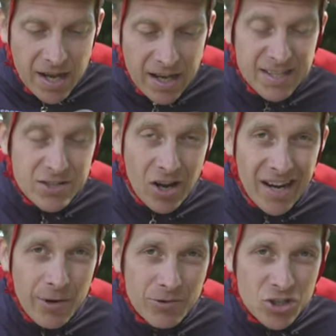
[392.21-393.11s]
and it's not
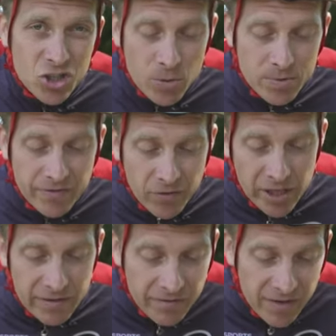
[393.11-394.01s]
allowing the tube to
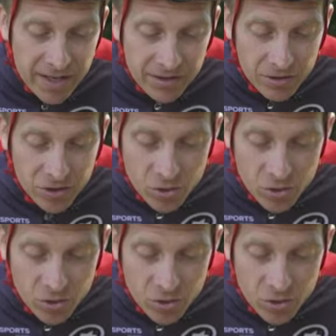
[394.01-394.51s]
fully inflate that